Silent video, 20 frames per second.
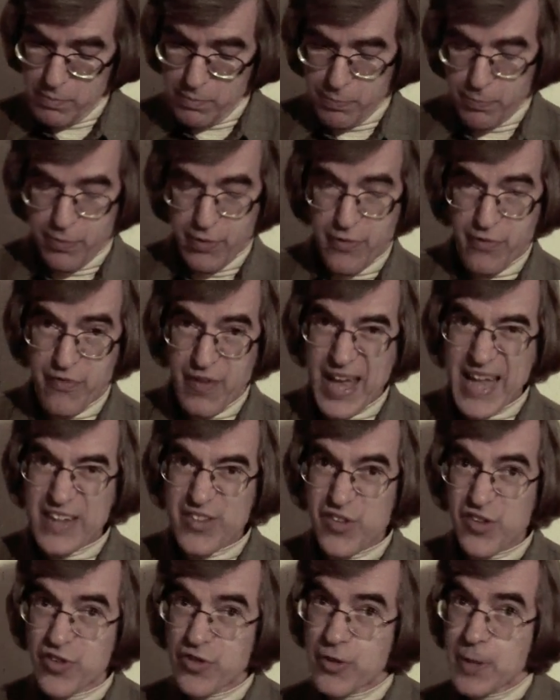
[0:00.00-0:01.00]

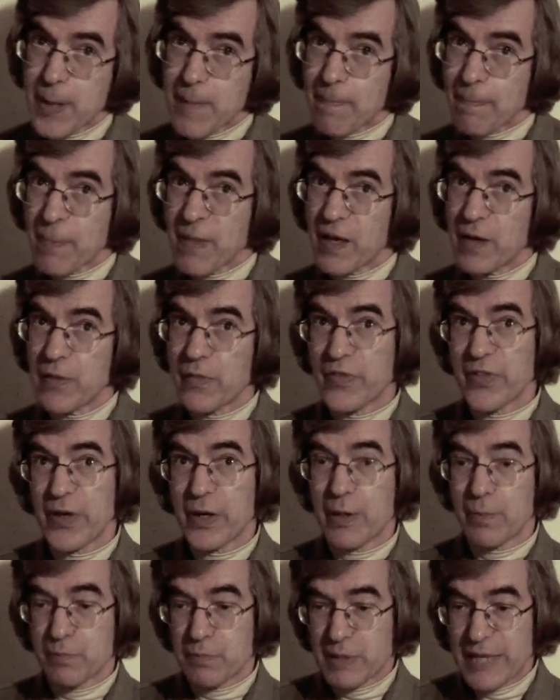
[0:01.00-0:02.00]
prevents
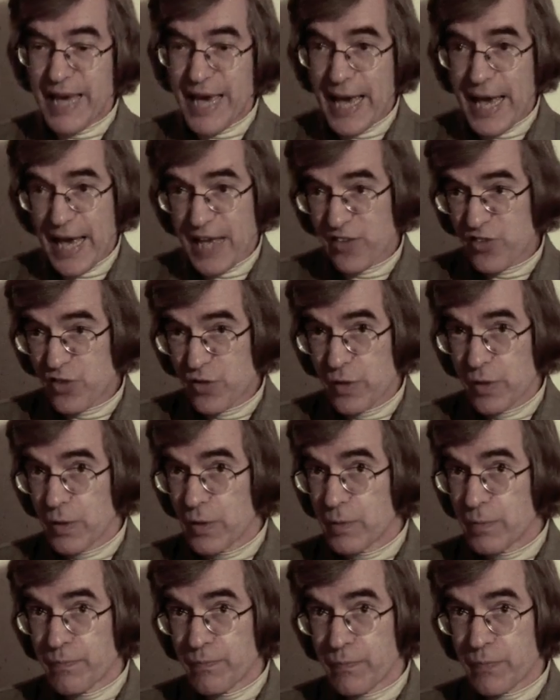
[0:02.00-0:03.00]
the gas
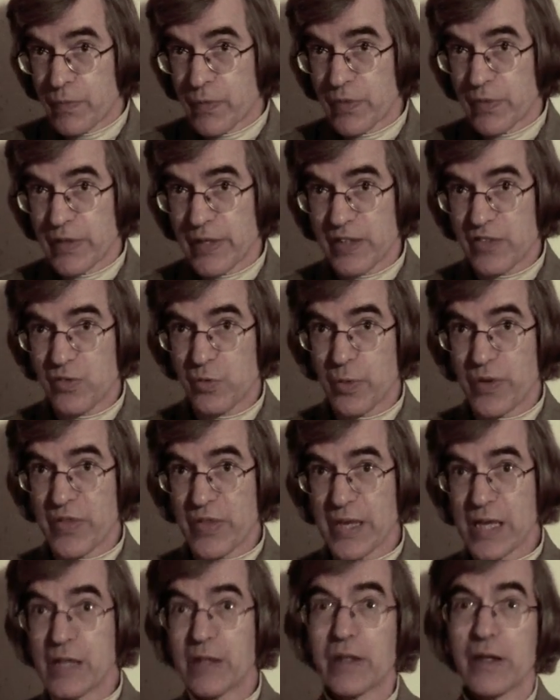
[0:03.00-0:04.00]
that's
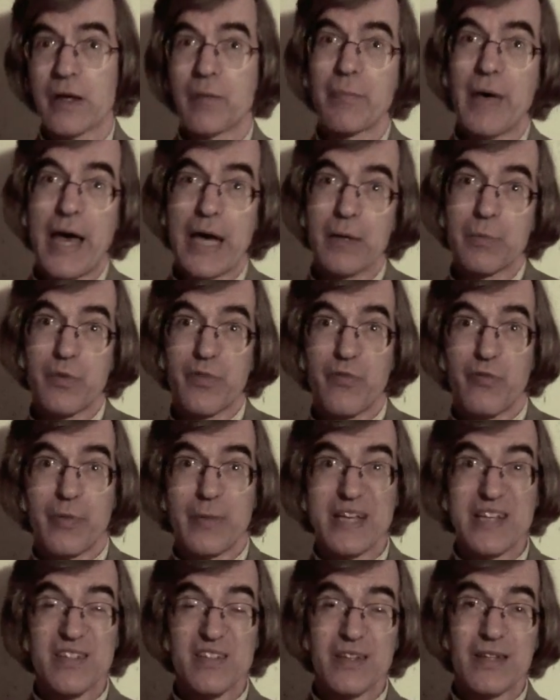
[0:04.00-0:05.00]
within the magma
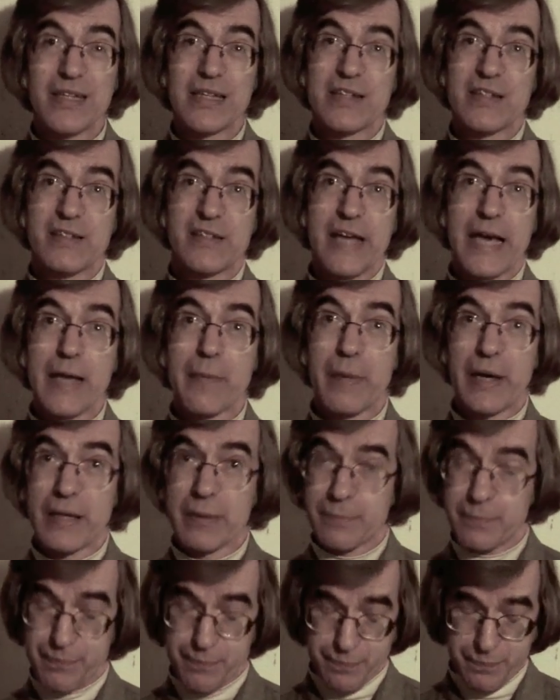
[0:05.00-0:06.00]
from easily escaping.
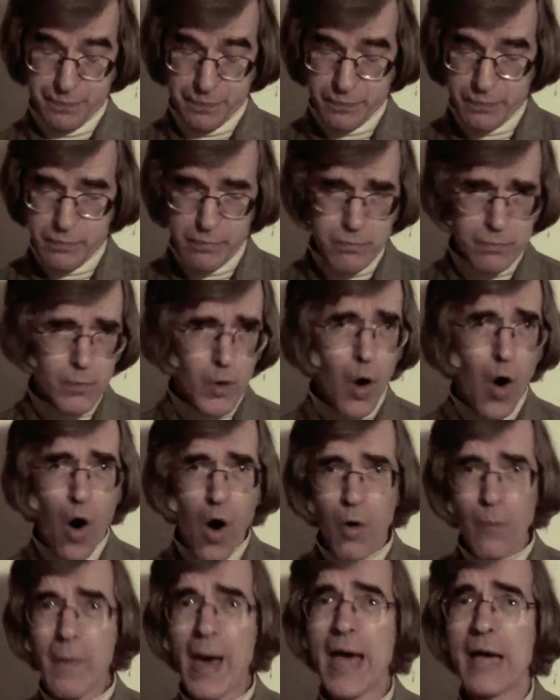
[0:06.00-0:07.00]

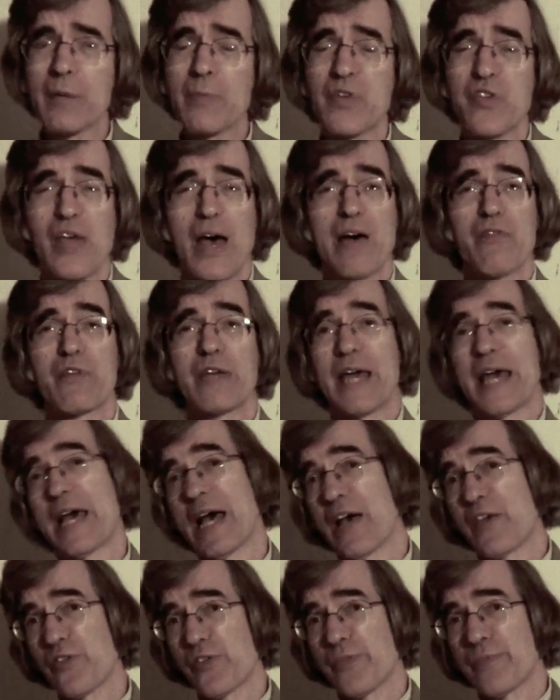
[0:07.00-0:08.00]
All magmas have
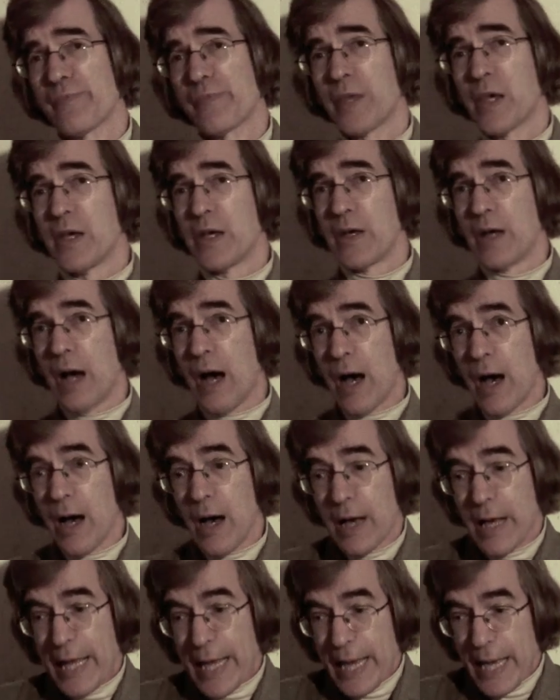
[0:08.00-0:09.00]
gas,
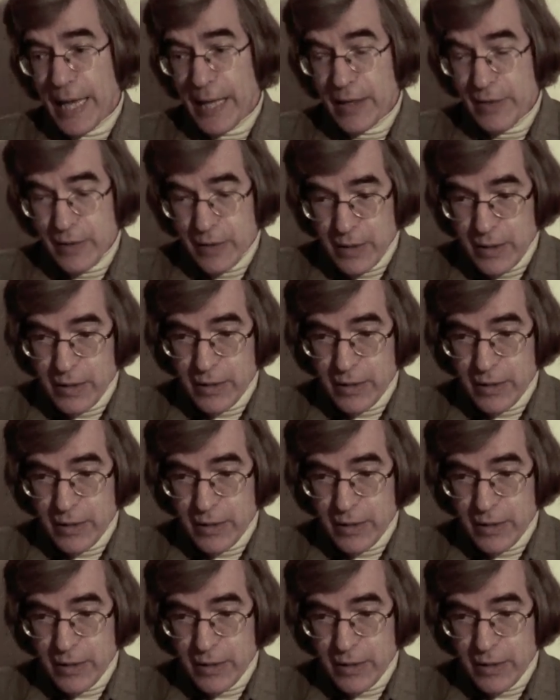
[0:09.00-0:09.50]
and